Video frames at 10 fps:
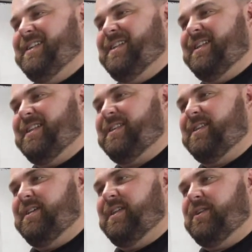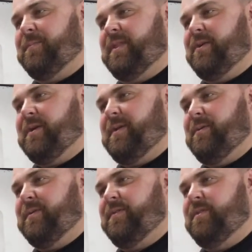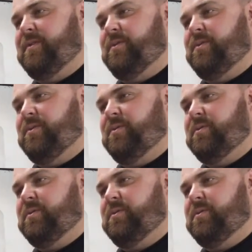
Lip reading: let's see. They told me they were coming out with new.